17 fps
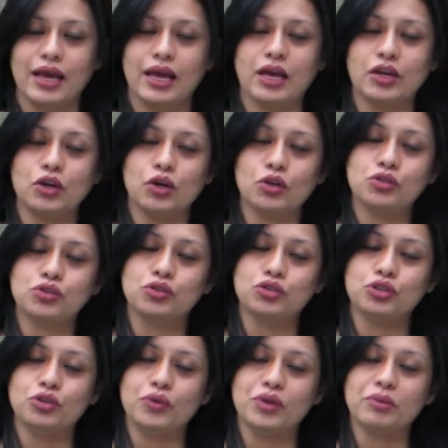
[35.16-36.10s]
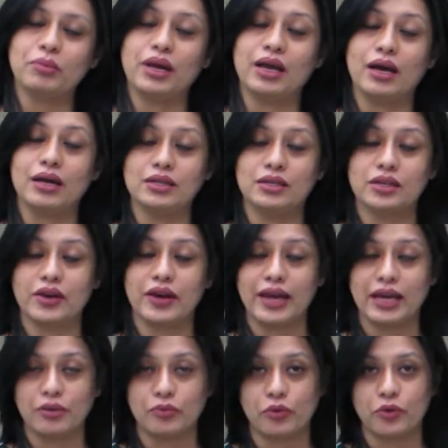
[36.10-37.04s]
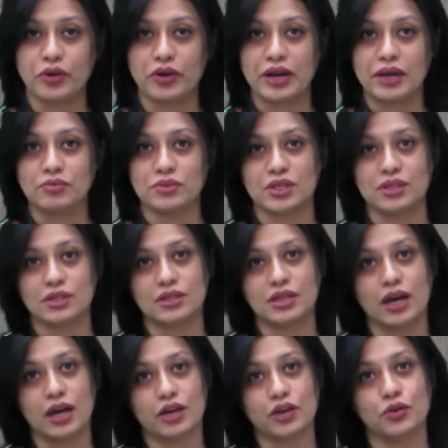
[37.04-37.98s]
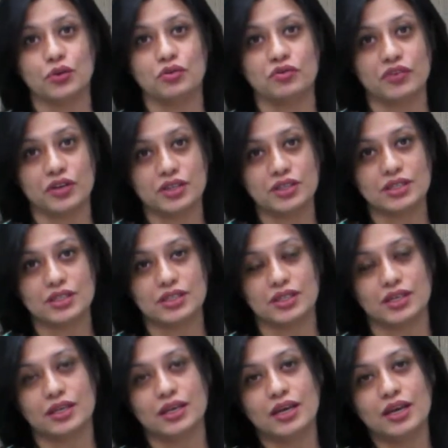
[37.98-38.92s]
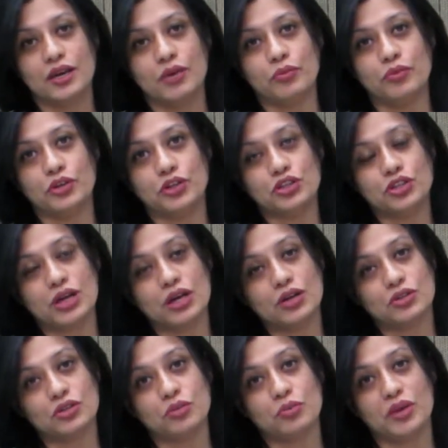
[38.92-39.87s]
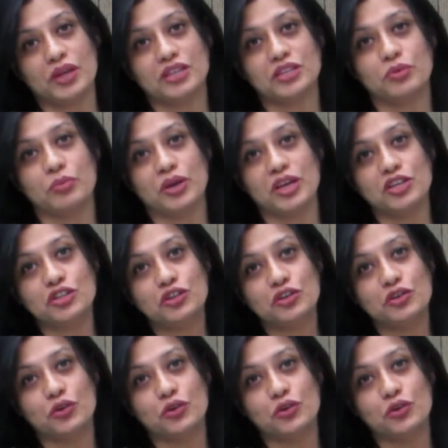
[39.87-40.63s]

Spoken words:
And also during my undergrad programs in the Dhaka University, British Council played a major